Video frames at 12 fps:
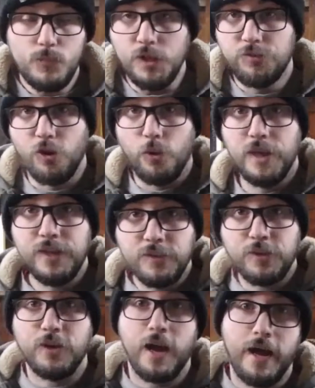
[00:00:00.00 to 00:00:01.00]
So in the
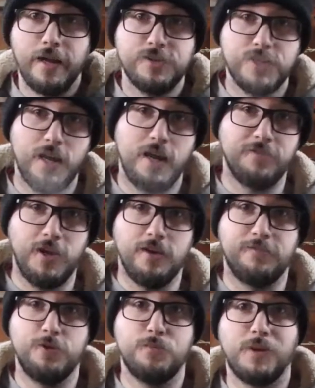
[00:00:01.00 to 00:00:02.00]
garage I've got a
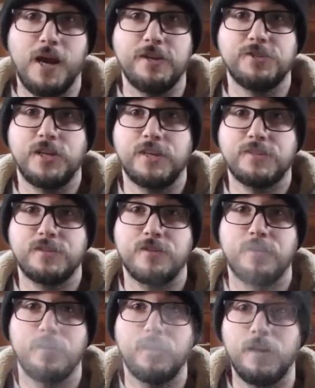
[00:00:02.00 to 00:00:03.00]
few projects.
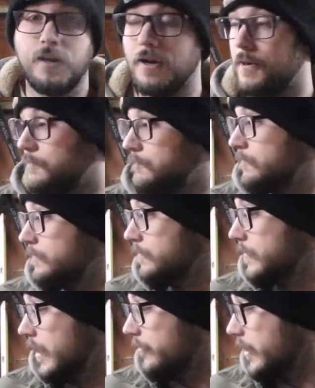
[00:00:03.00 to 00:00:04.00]

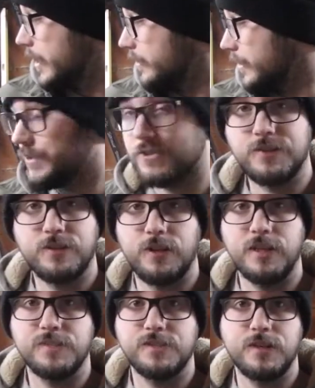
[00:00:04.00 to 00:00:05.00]
I've got,
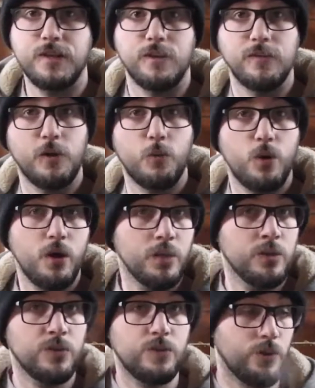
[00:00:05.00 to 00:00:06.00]
let's see here, I got
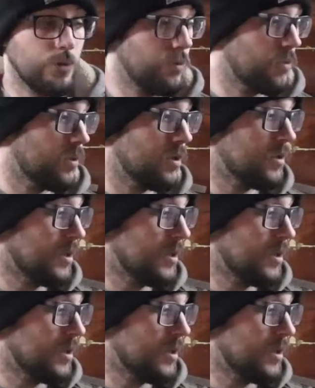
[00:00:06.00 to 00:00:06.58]
1, 2,